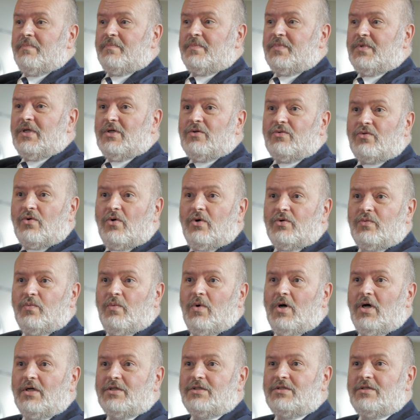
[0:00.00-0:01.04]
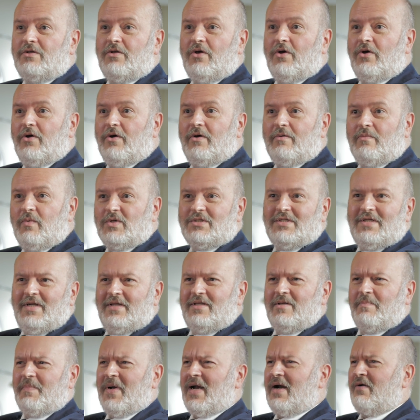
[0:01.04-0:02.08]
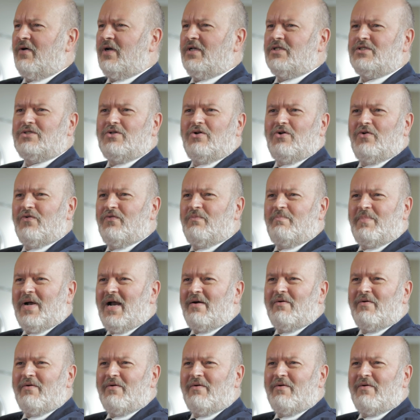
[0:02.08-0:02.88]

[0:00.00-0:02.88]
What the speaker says: Detroit wasn't it the Paris of